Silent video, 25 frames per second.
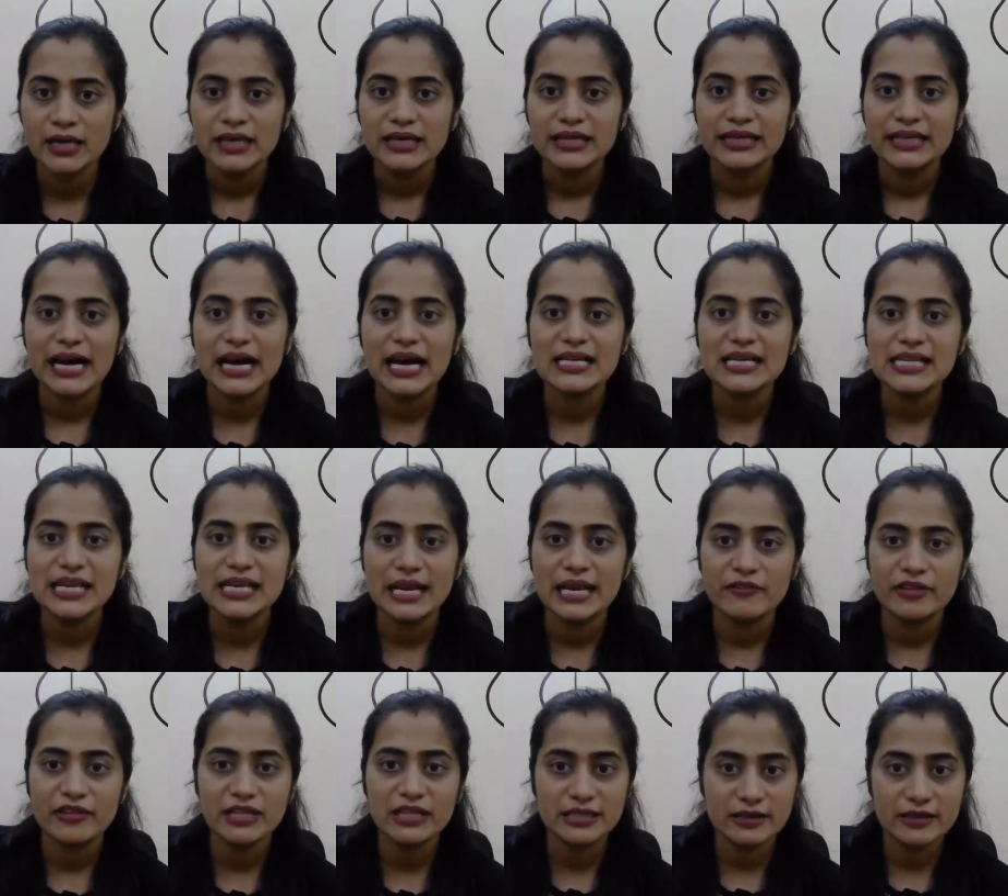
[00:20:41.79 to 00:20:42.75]
class
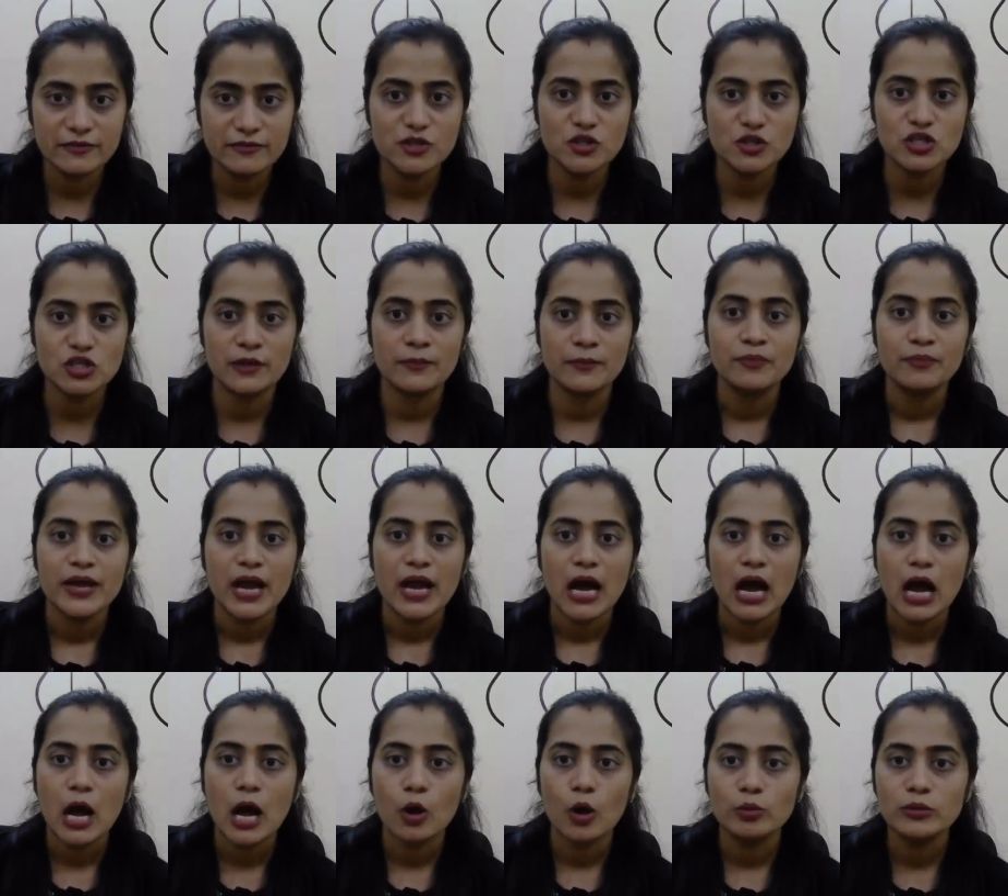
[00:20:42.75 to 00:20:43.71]
11th revision.
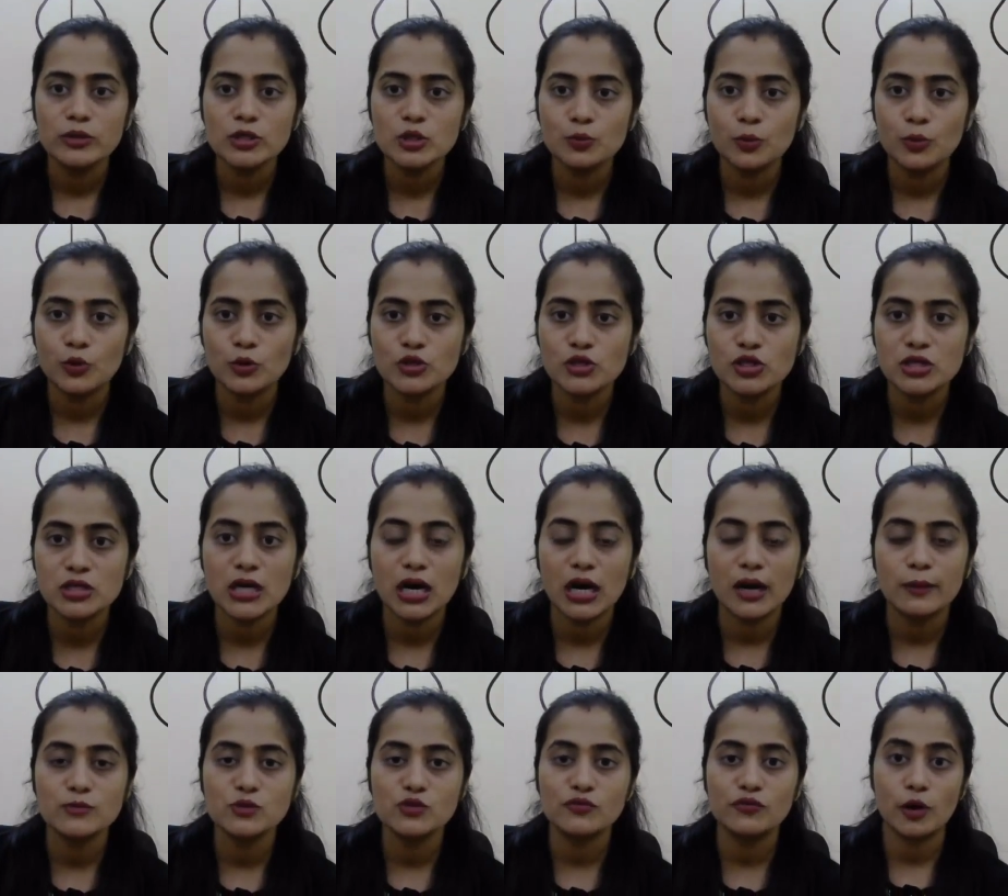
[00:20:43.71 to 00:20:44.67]
How much portion
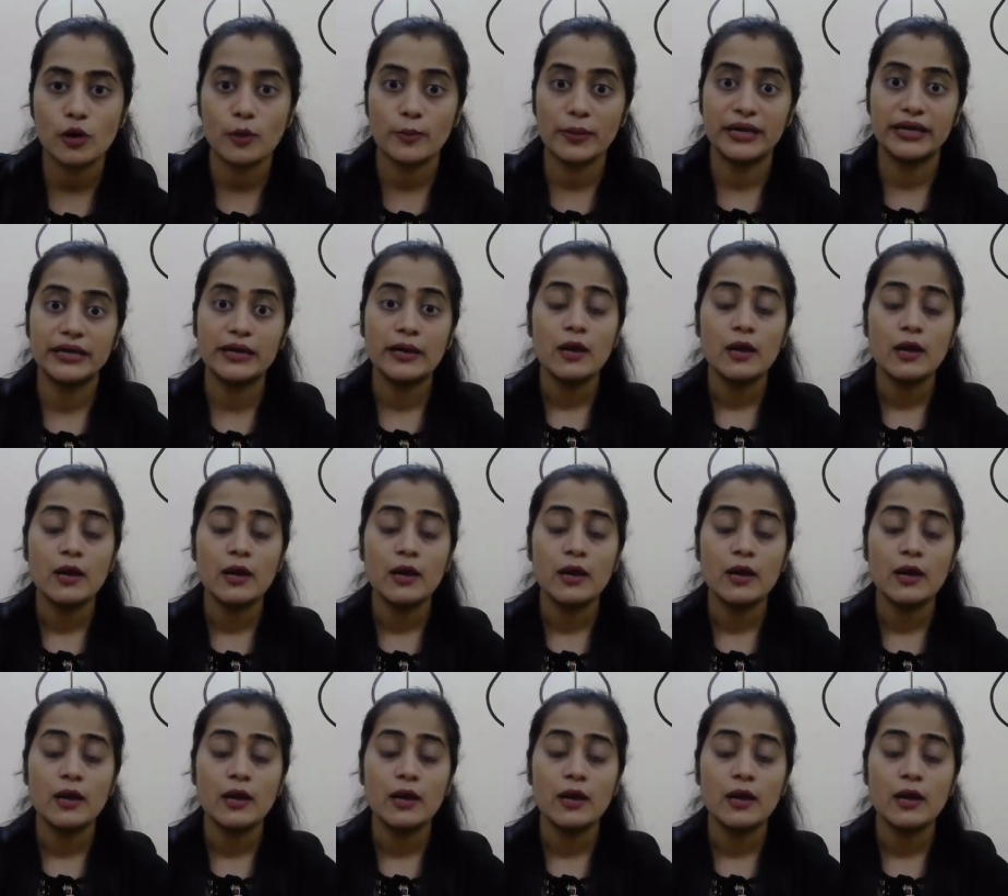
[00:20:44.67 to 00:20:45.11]
comes from it?